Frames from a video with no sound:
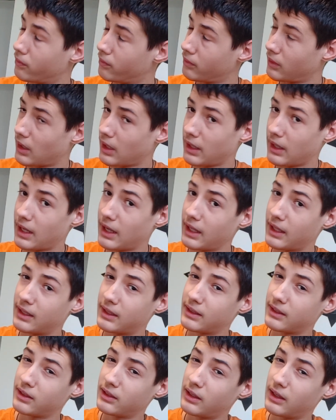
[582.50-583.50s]

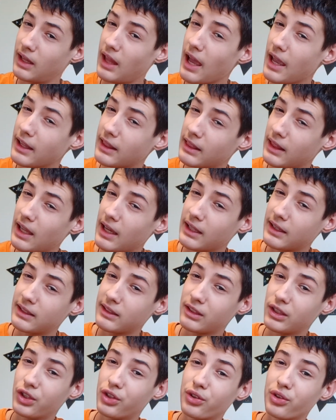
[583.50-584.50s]
light
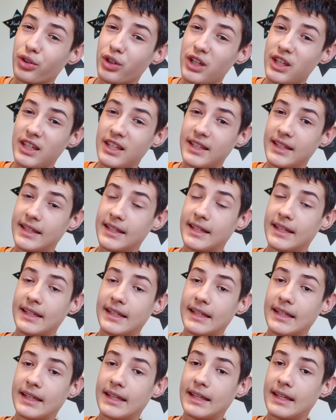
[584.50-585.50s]
green
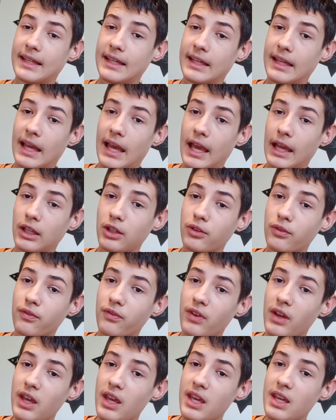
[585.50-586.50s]

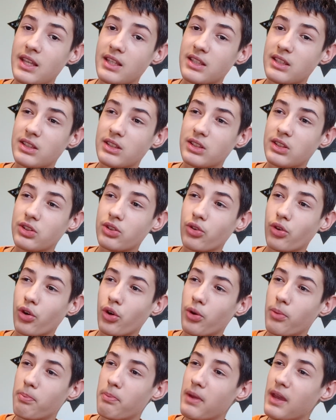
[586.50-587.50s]
AccuFakes,
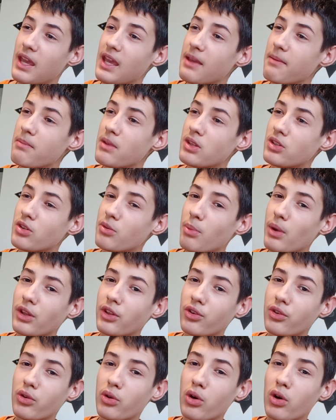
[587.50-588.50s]
or maybe some
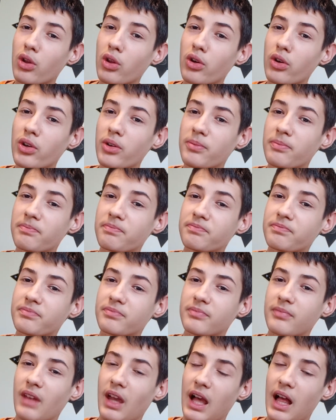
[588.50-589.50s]
other color.
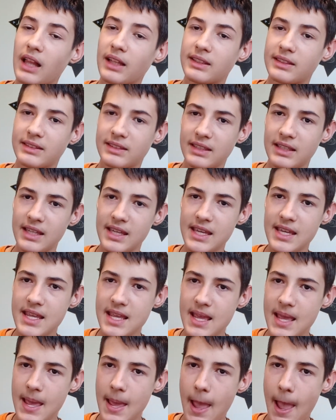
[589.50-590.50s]
I'll see.
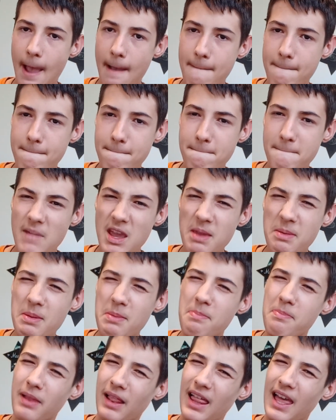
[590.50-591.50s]
Maybe
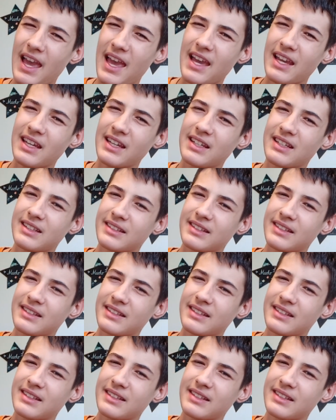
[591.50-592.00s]
black.